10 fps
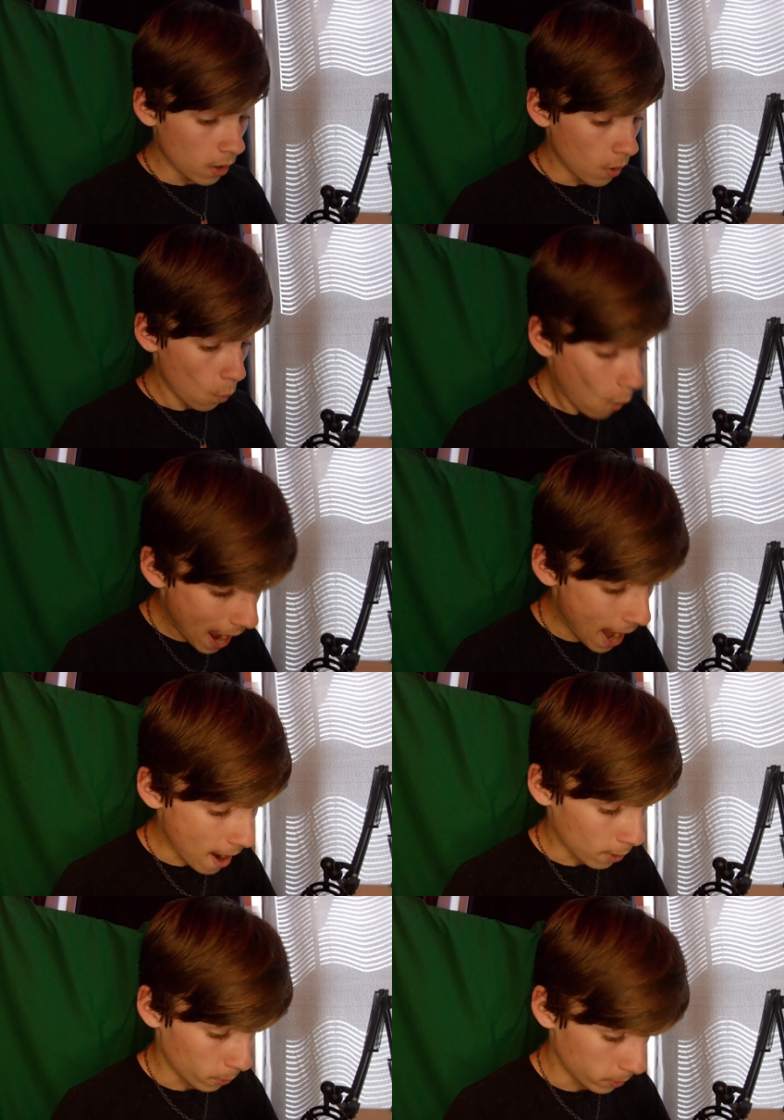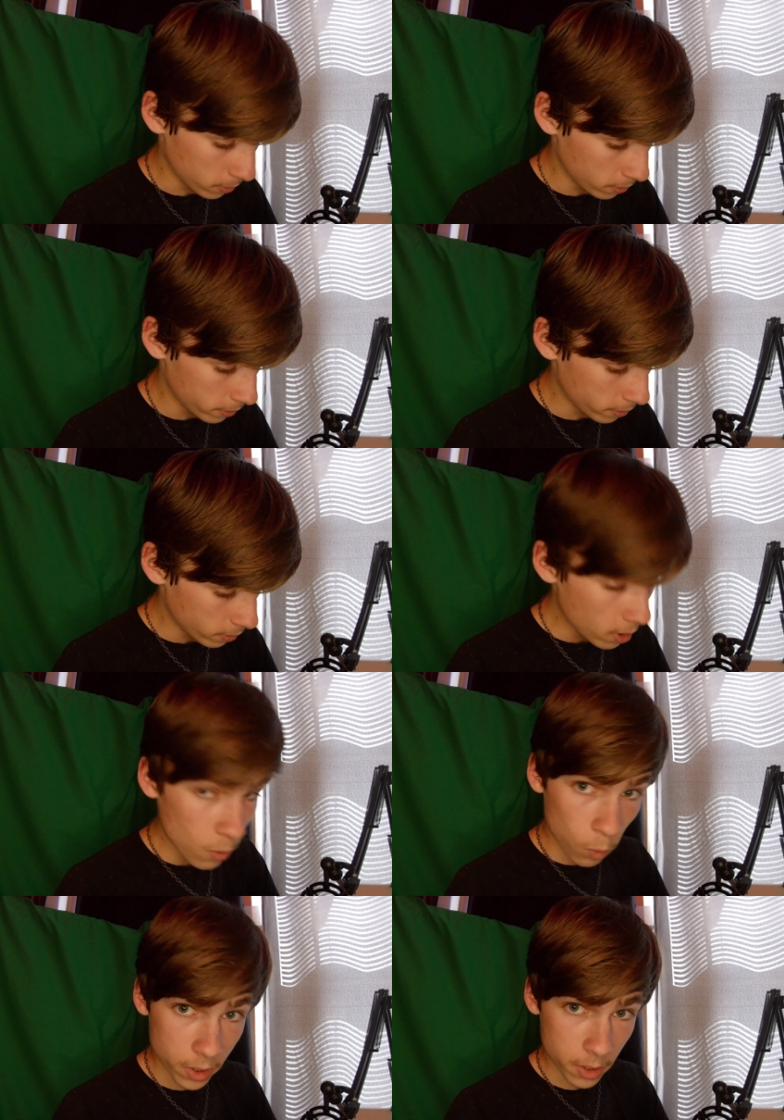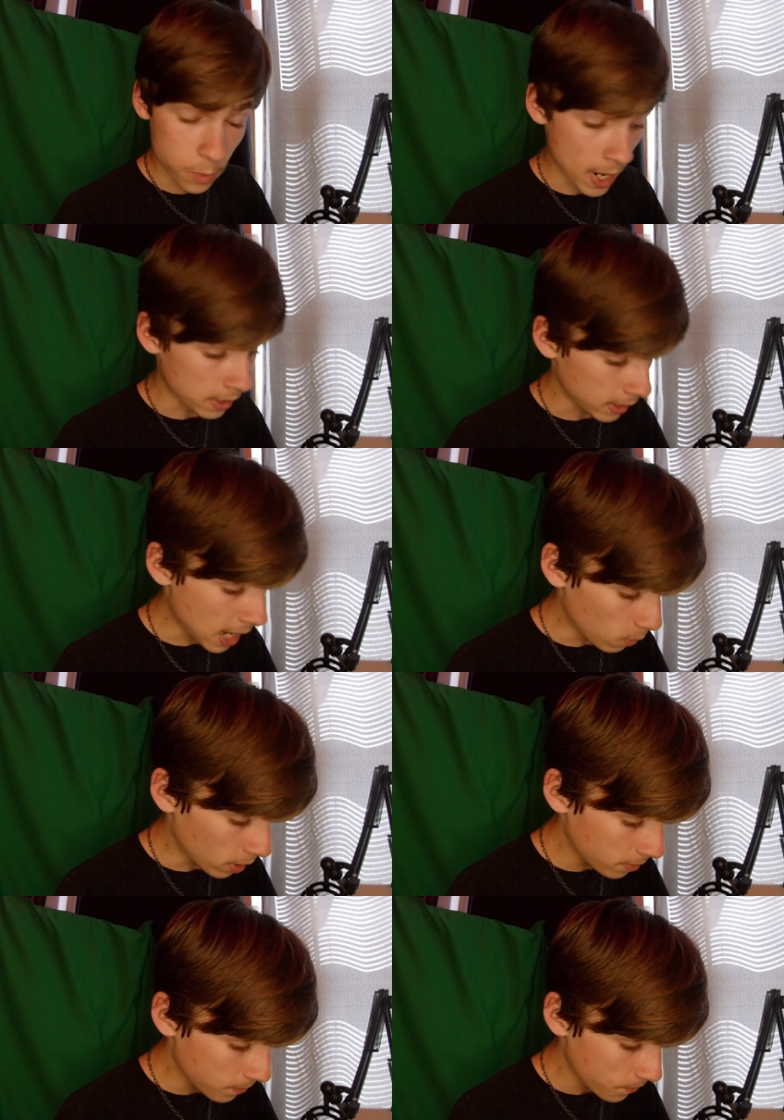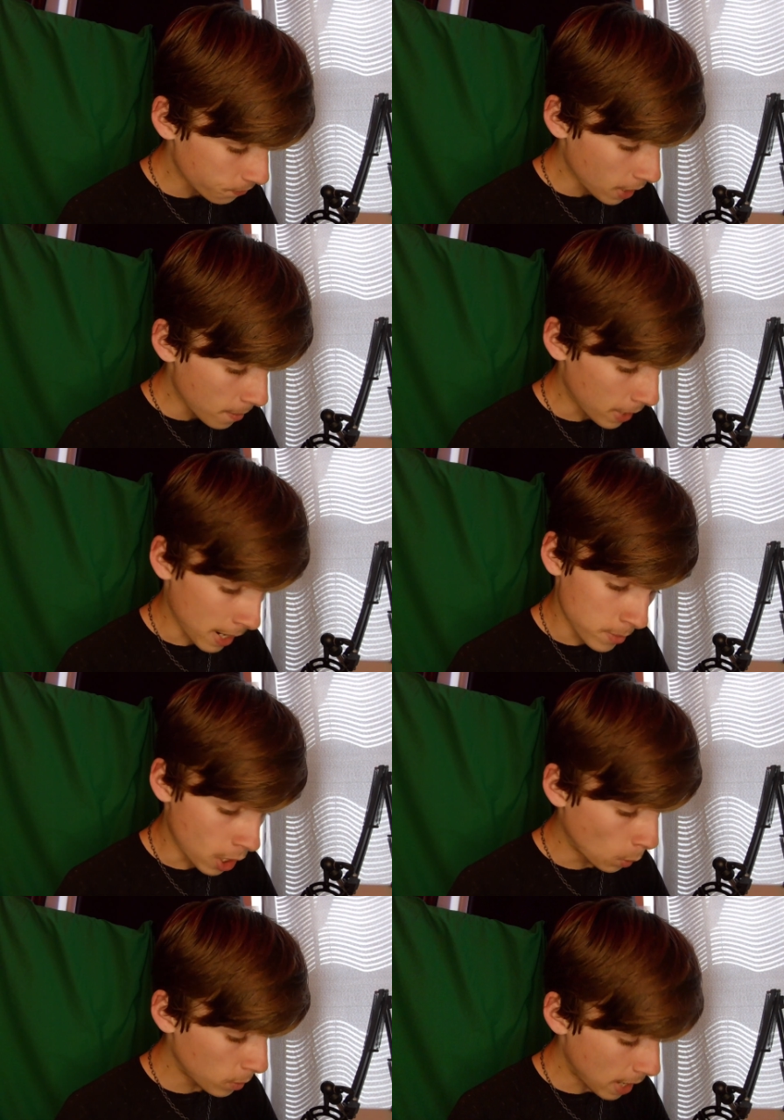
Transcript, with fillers: Wow! Wasn't expecting that one but I'm done with my